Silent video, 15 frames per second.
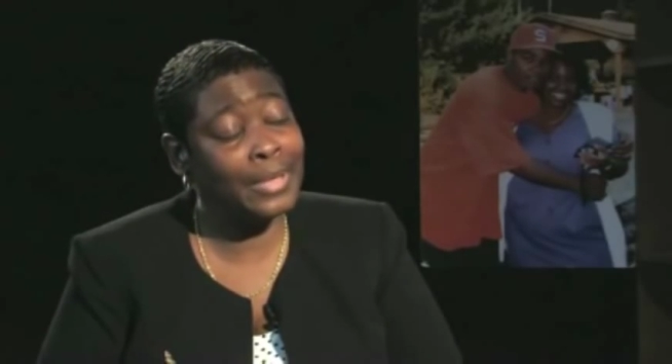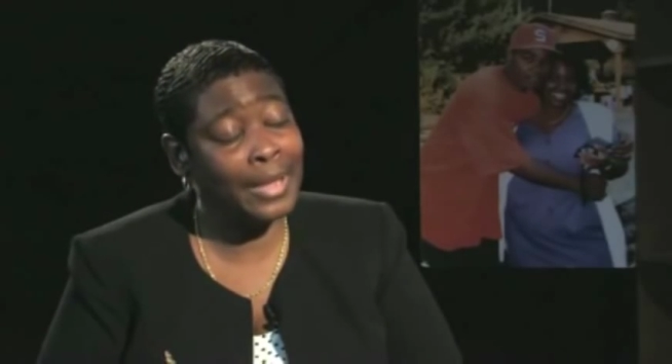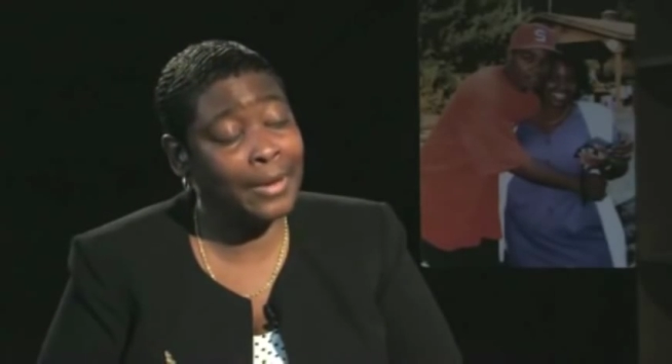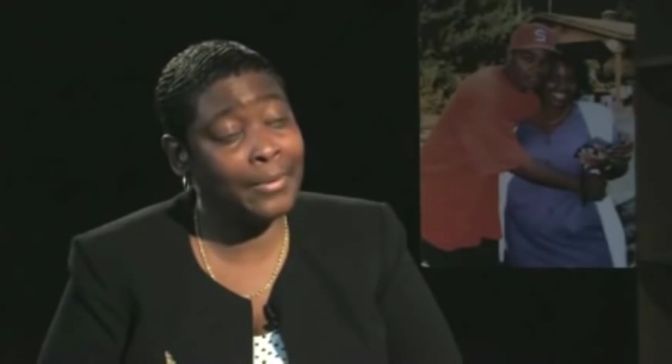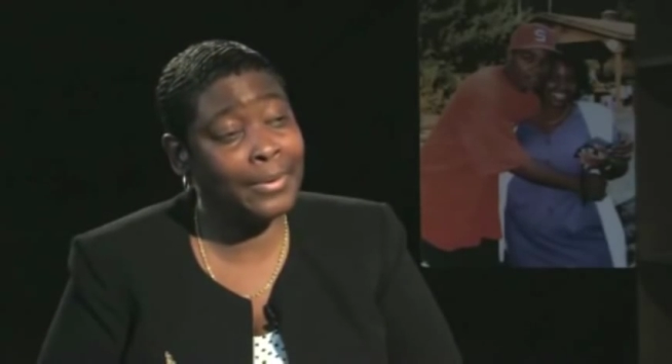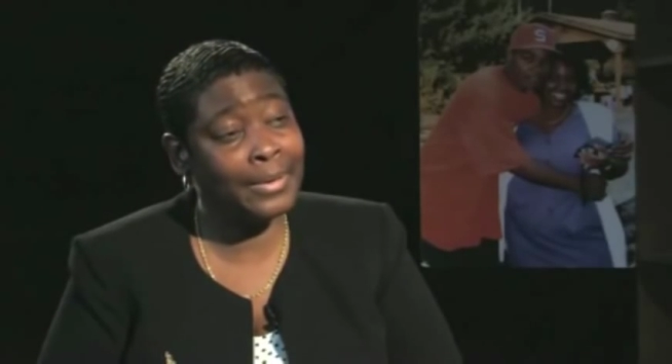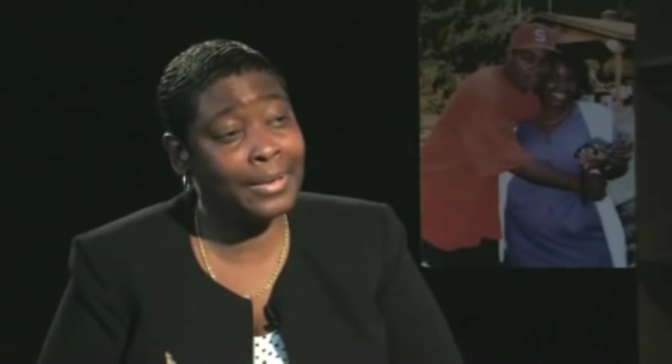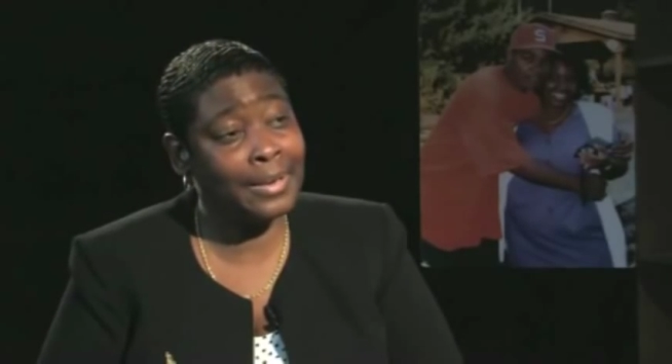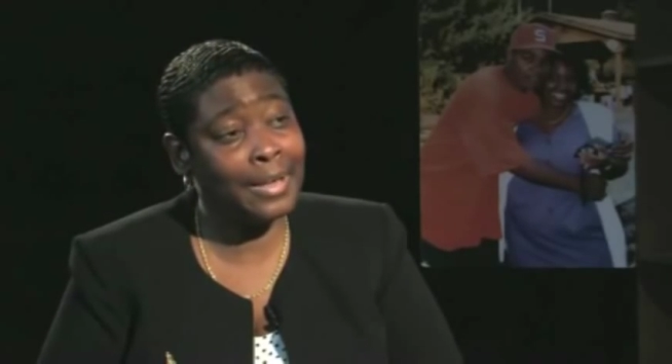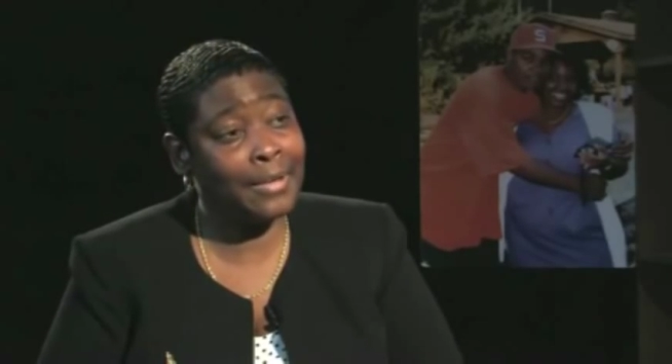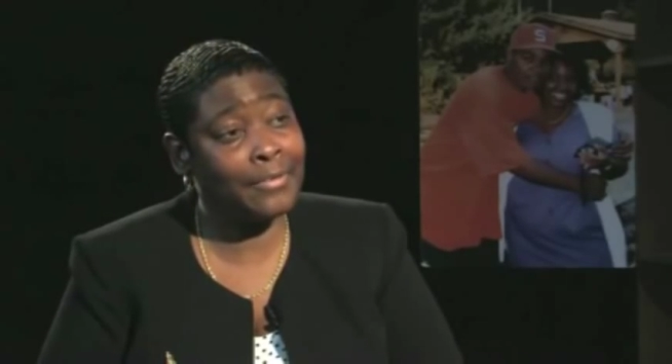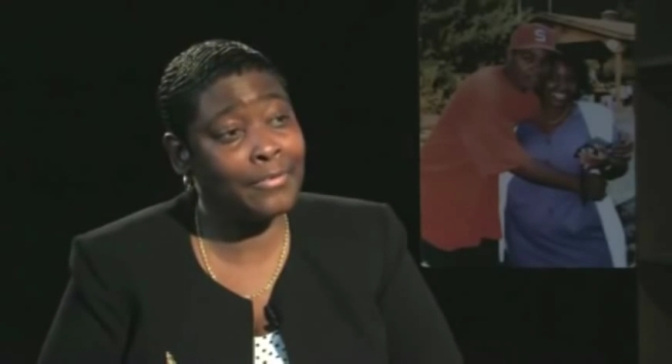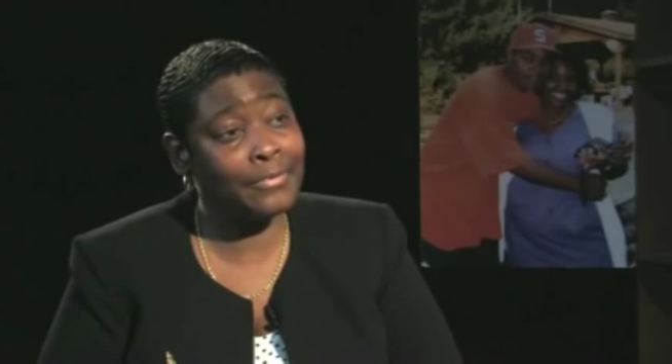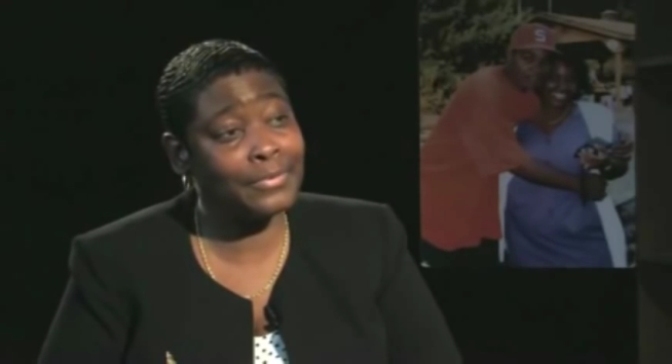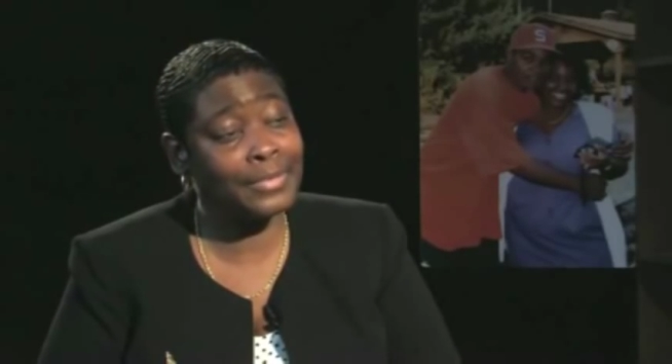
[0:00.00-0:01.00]
caring
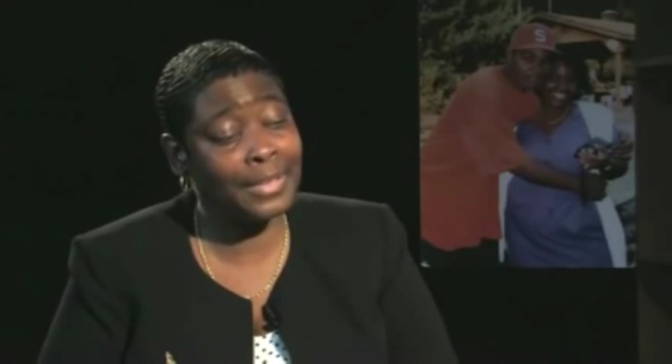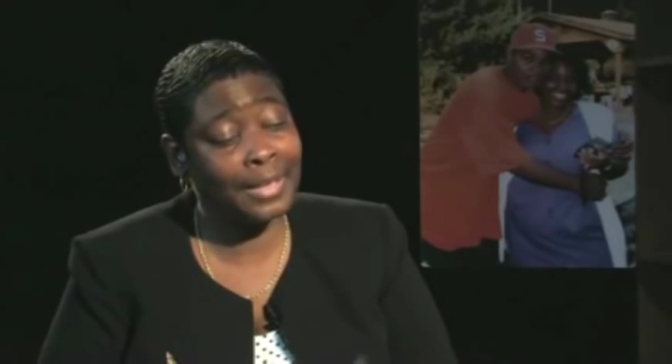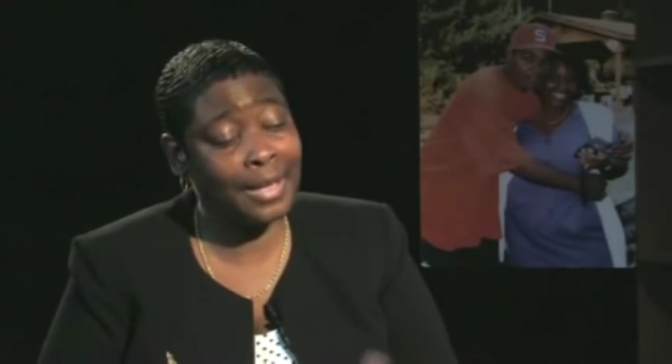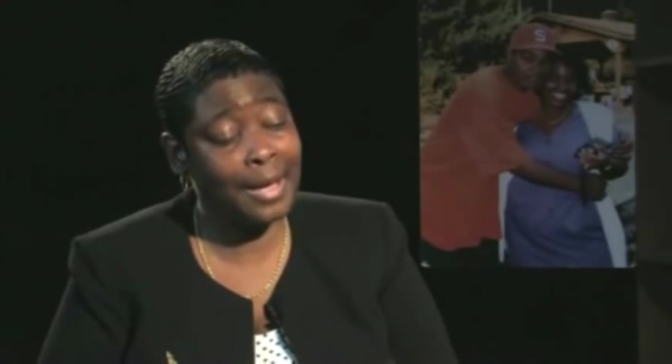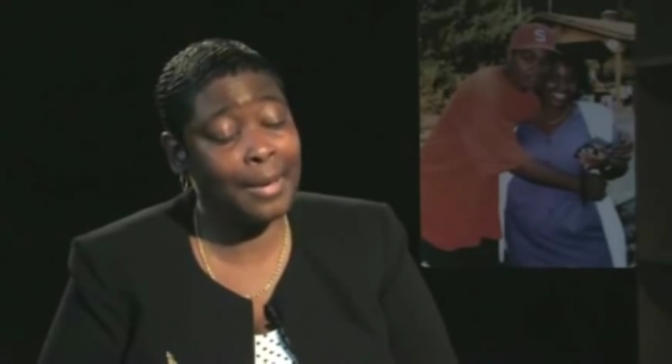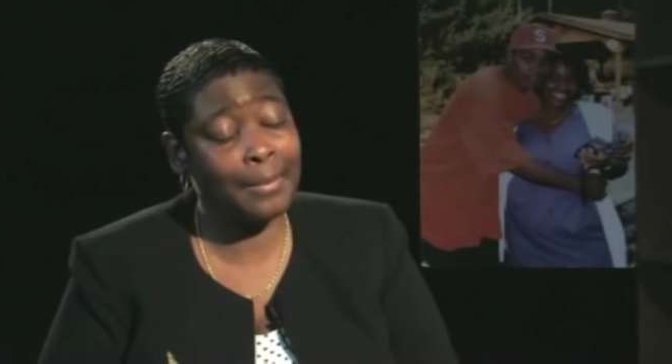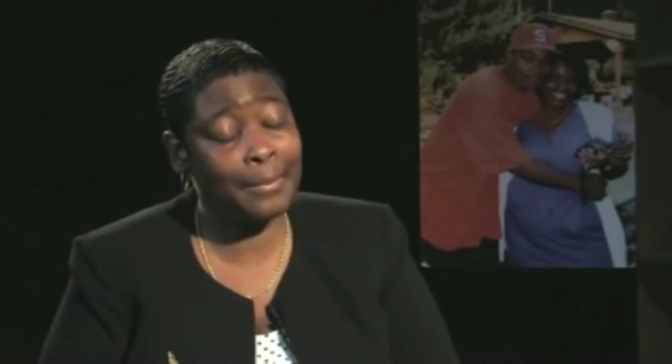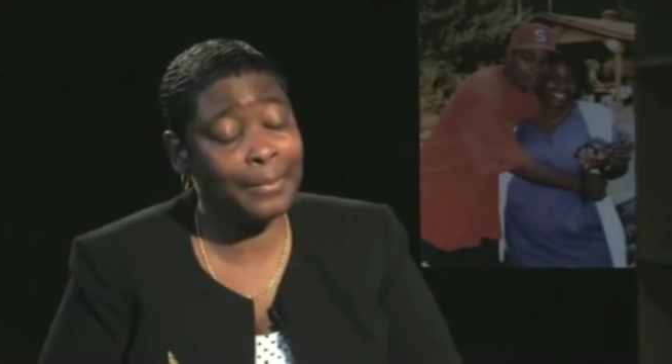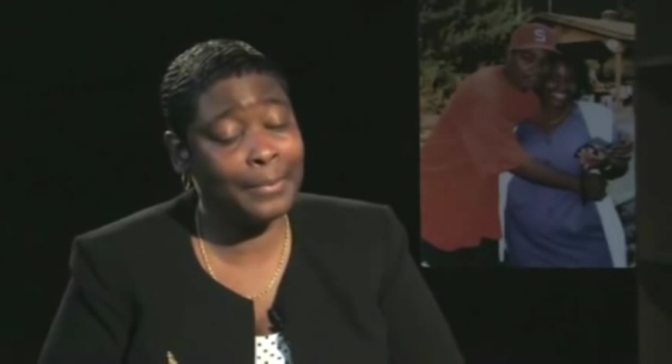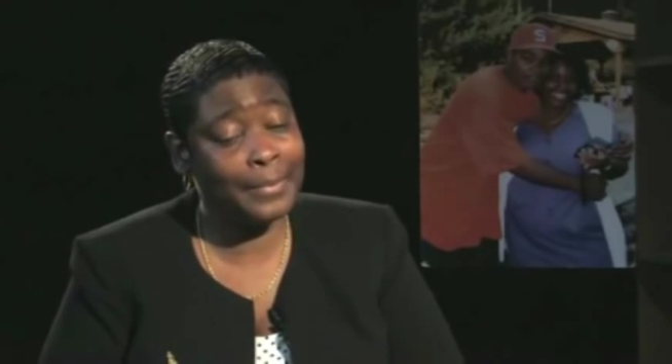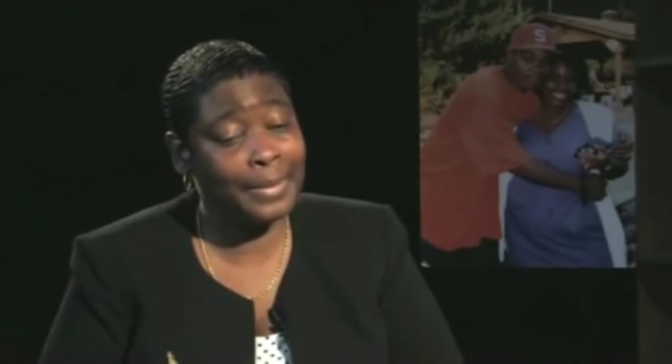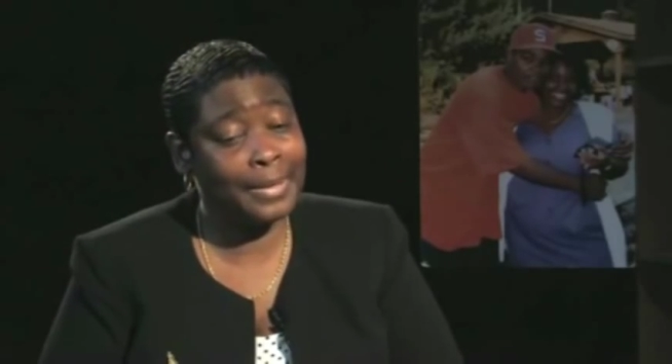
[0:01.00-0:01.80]
enough to come